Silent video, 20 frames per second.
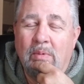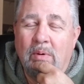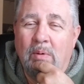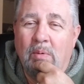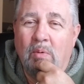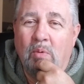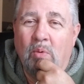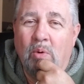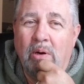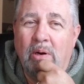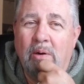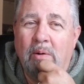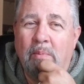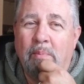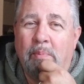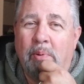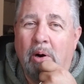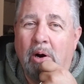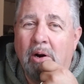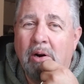Well,
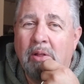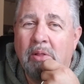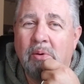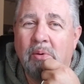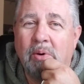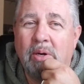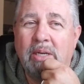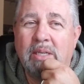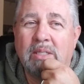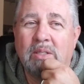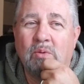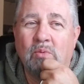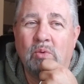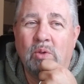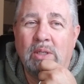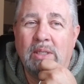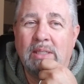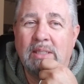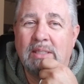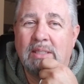part of the reason
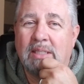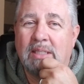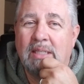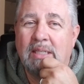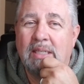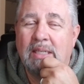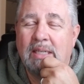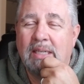was